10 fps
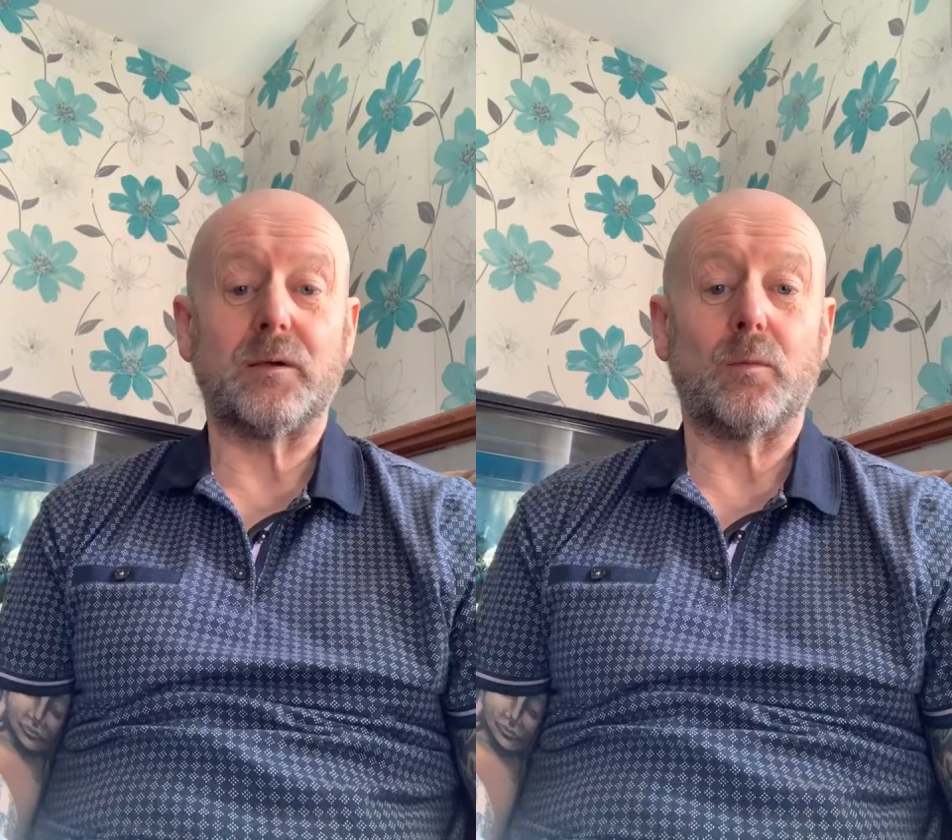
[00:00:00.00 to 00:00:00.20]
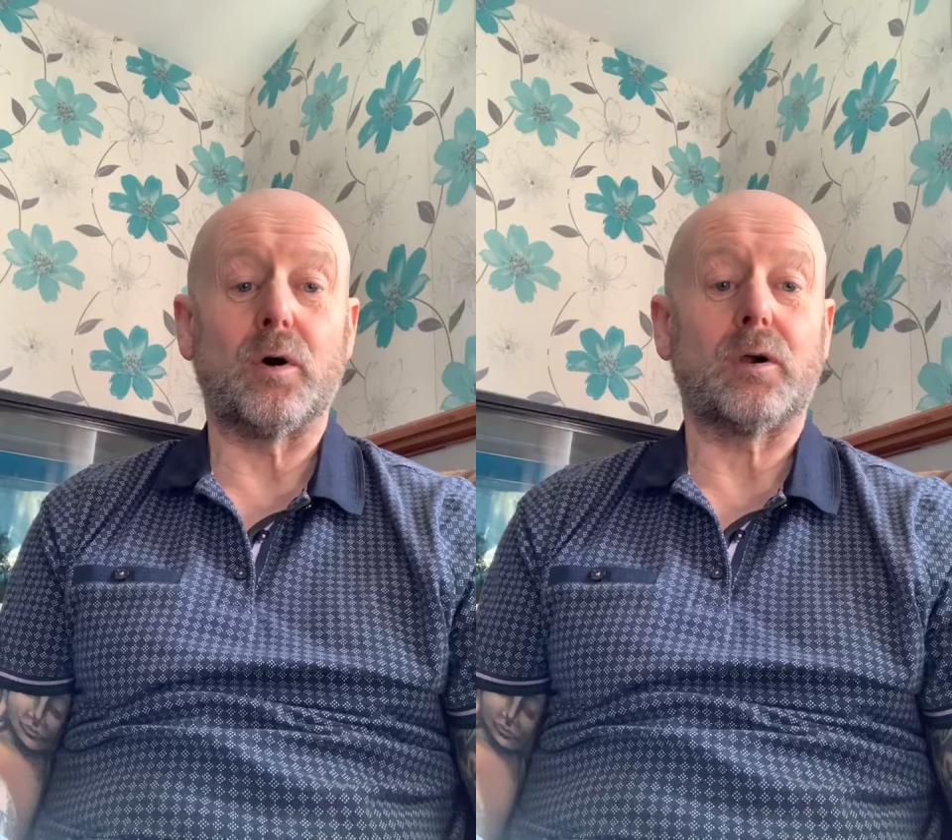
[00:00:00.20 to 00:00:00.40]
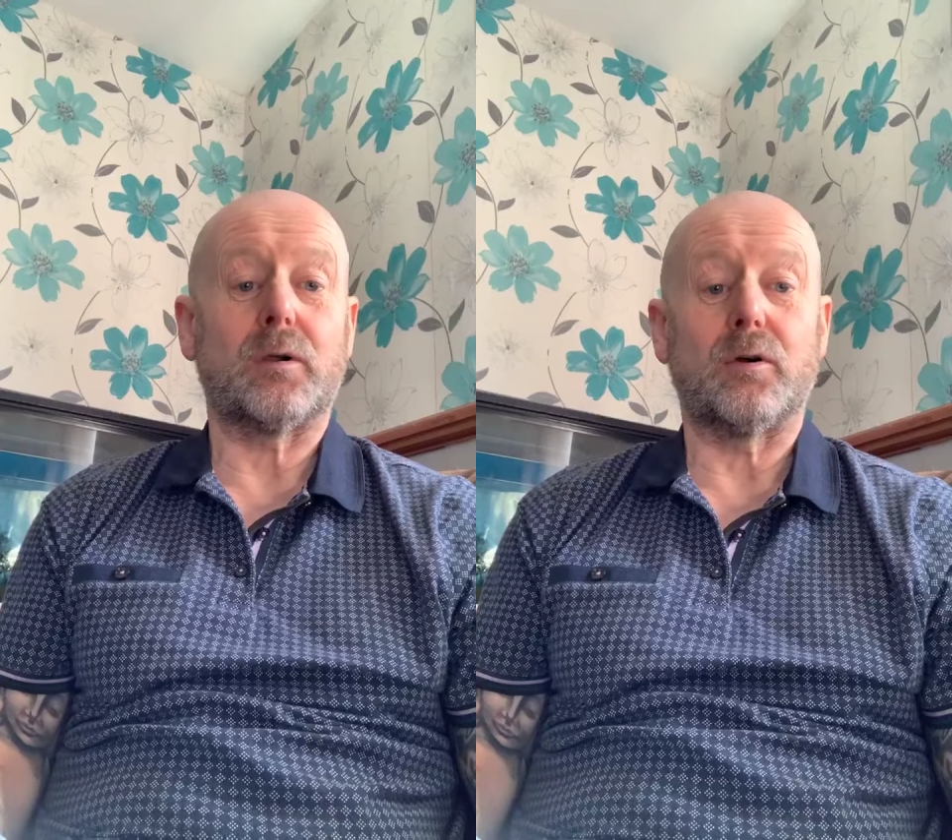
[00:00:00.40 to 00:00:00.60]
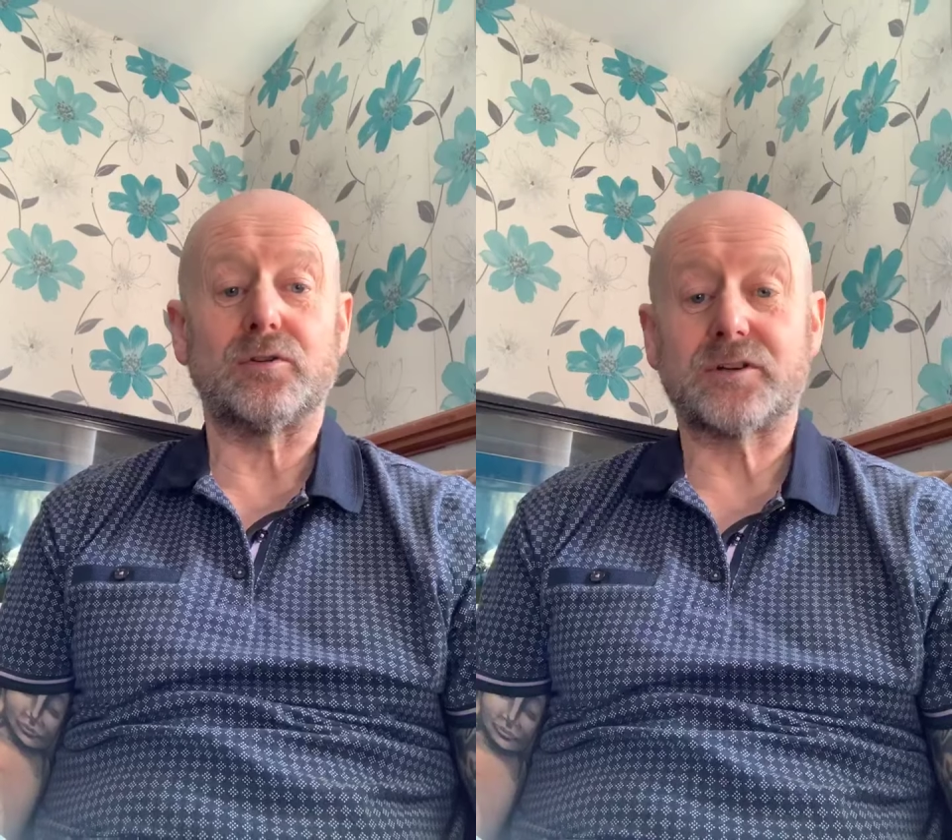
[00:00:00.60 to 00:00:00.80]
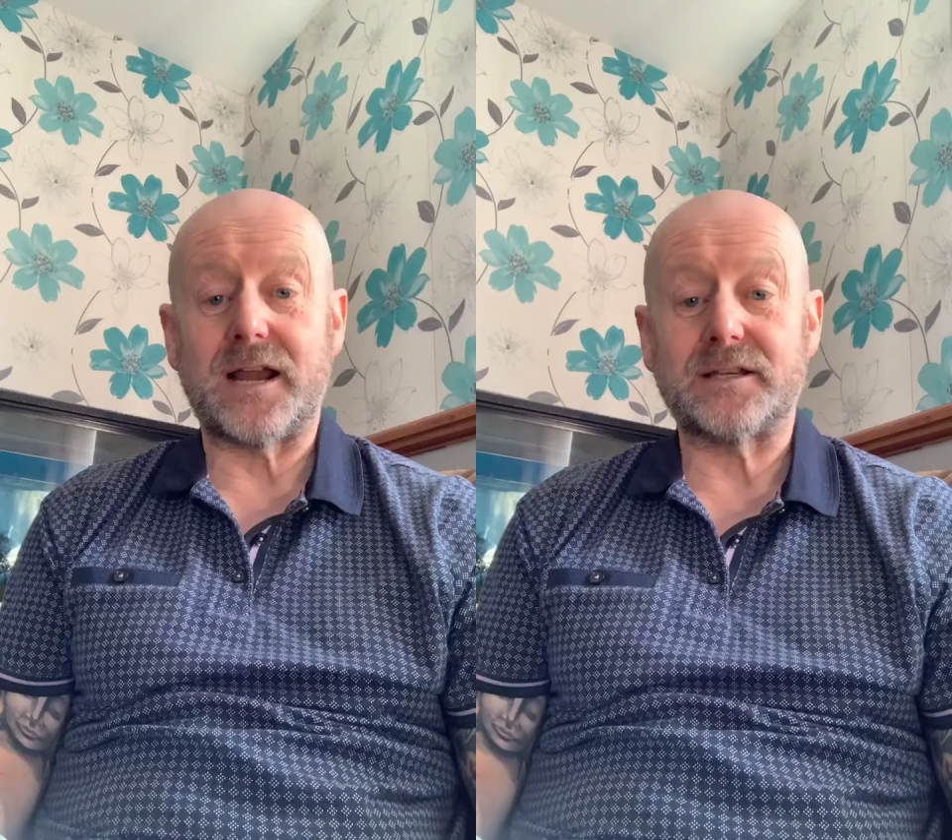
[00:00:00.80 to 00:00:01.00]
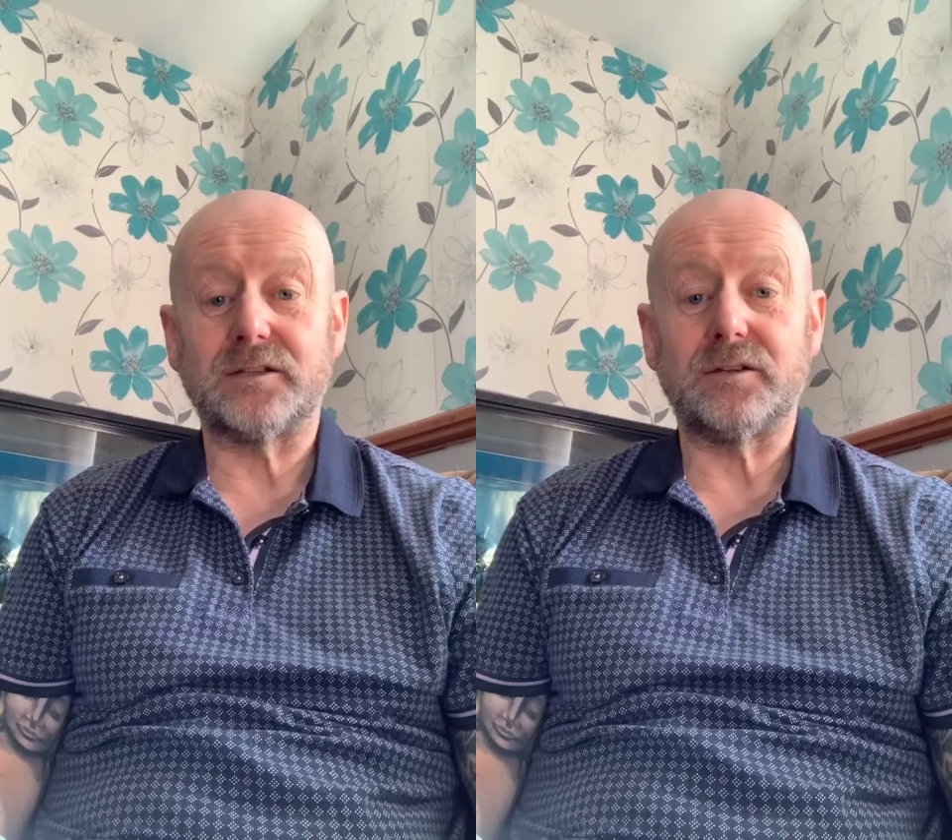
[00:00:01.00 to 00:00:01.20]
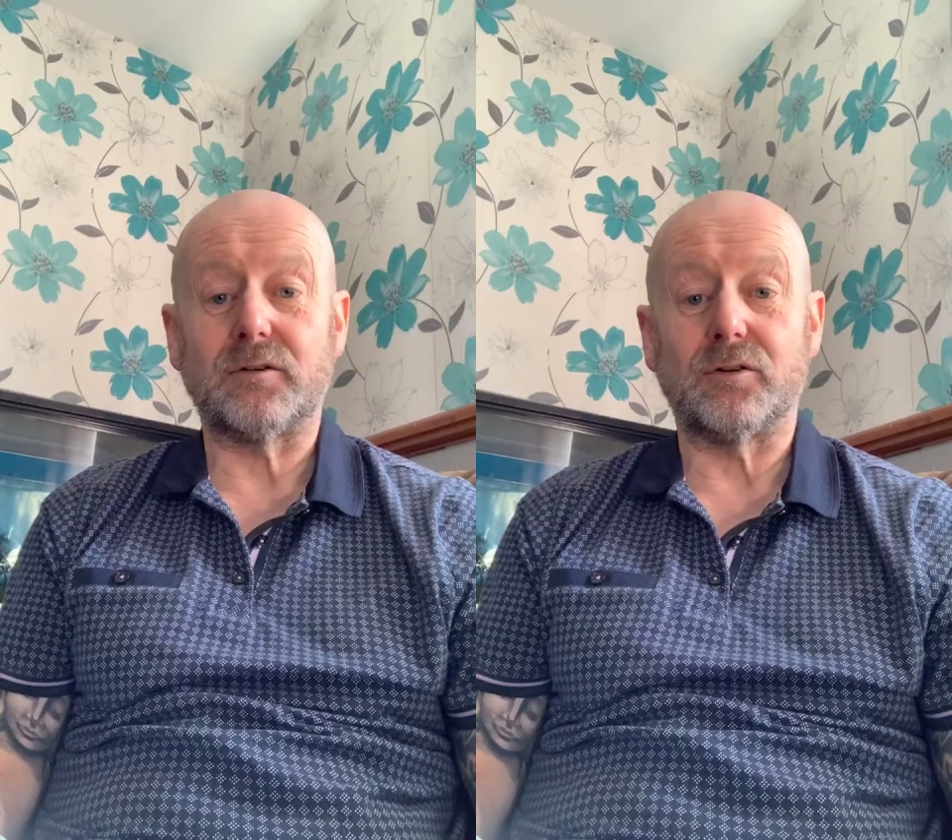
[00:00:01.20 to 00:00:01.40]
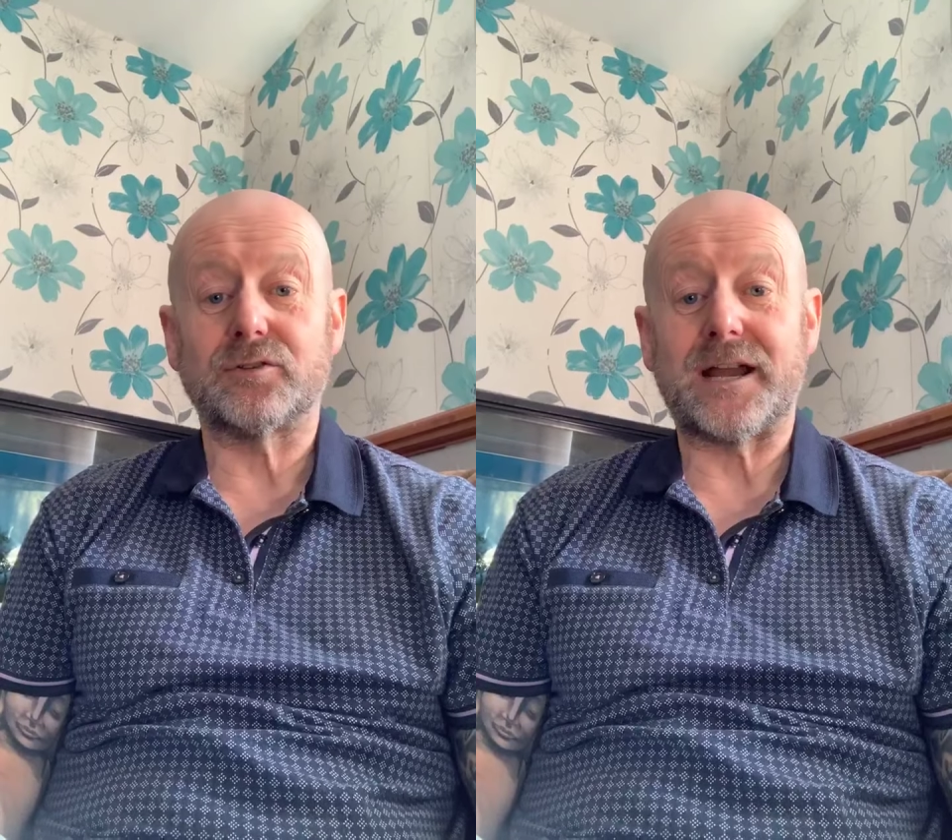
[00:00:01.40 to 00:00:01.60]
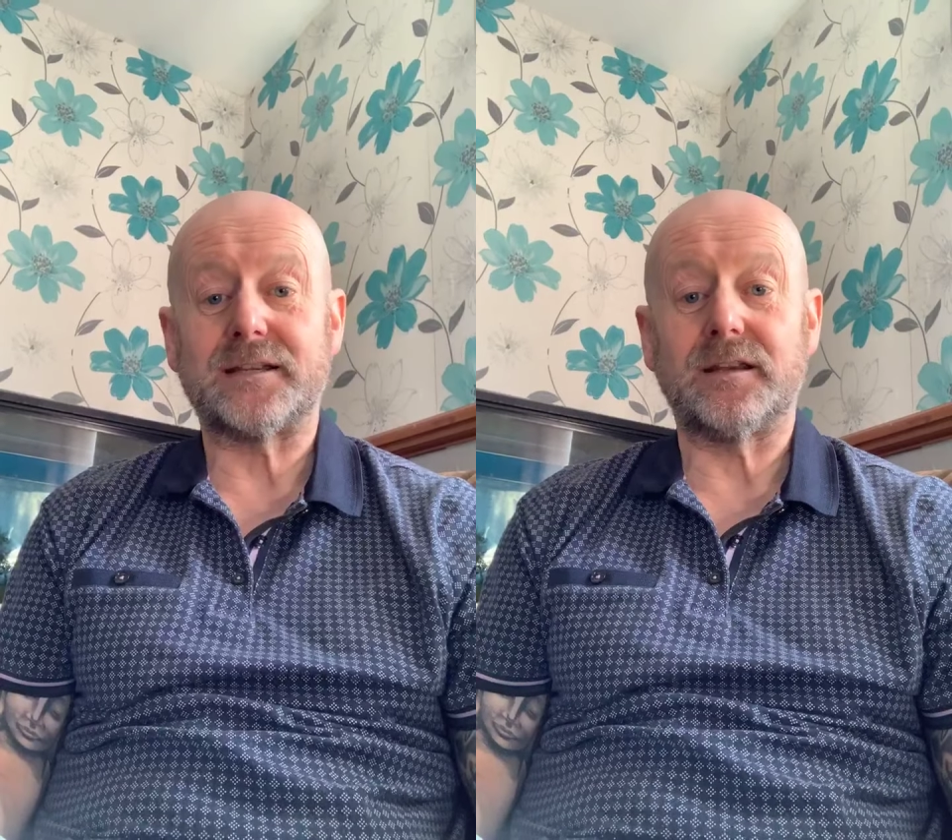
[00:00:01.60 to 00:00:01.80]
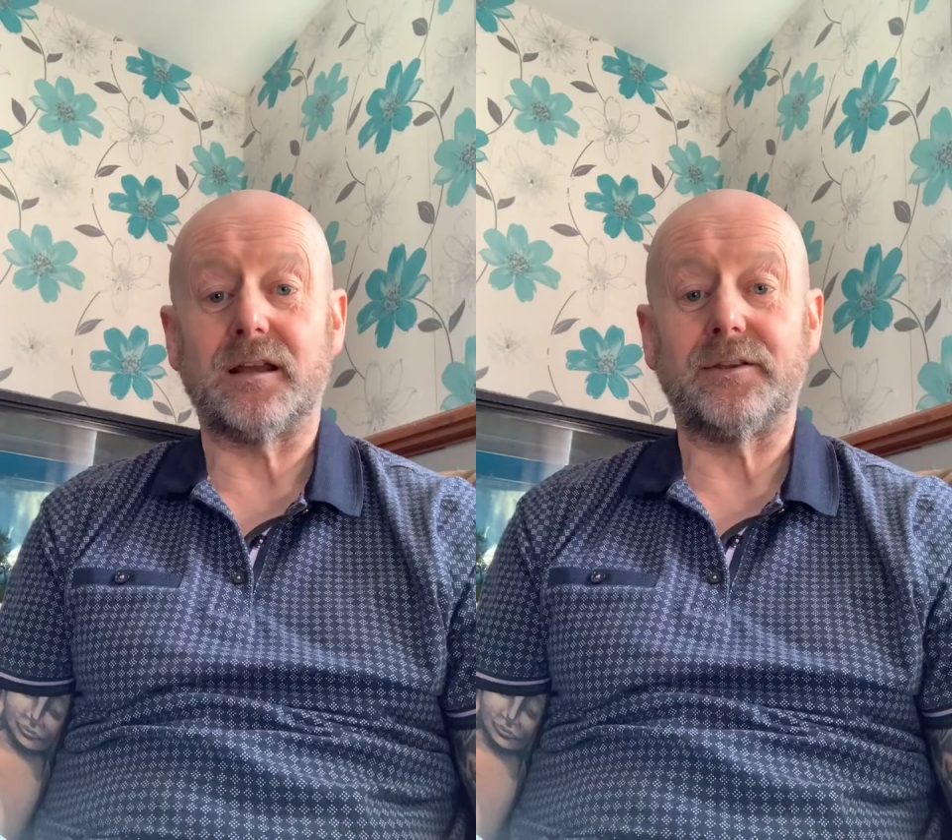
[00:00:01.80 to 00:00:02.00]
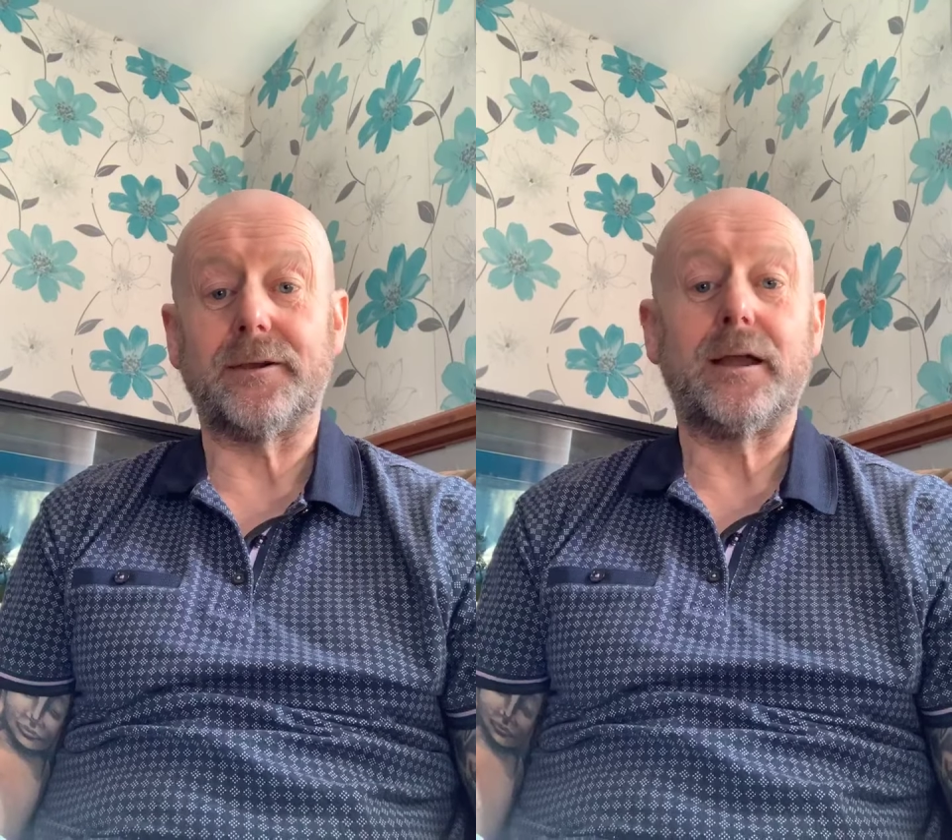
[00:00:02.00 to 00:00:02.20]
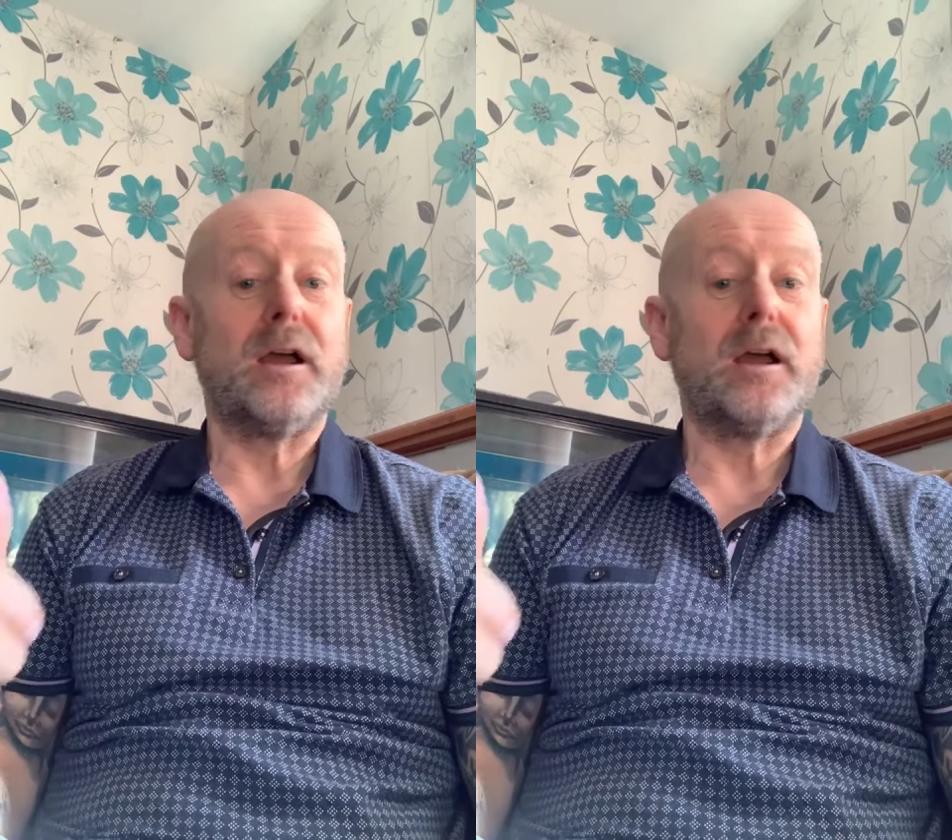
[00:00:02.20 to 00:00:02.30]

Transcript: What contract are you contracting under?